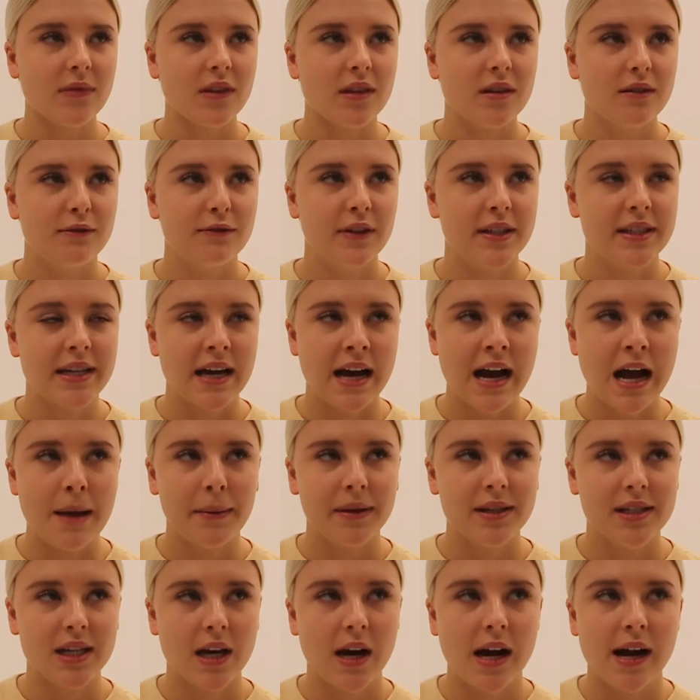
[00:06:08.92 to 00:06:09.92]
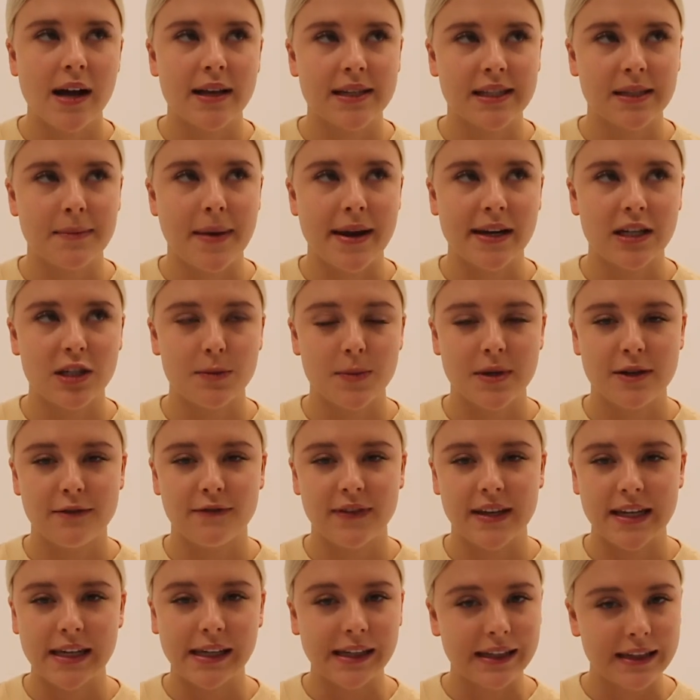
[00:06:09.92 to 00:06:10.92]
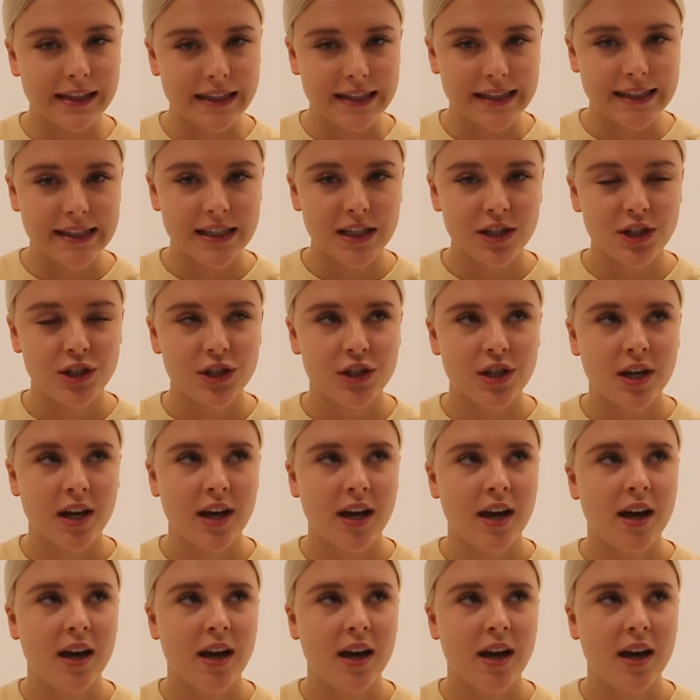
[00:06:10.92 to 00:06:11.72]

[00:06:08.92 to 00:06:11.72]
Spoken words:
For time and task management for English,